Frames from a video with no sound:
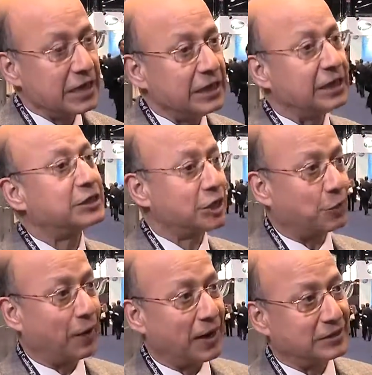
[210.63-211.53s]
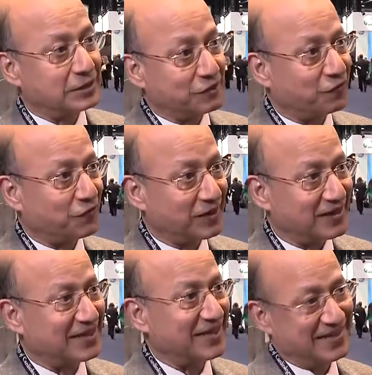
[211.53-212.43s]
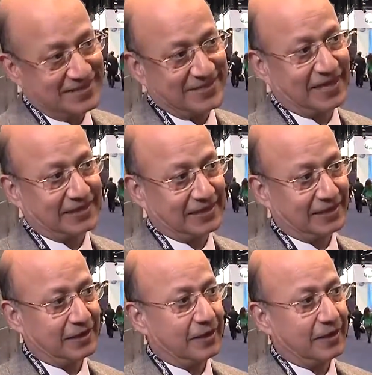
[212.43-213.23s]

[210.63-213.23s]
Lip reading: Each requires a different setting.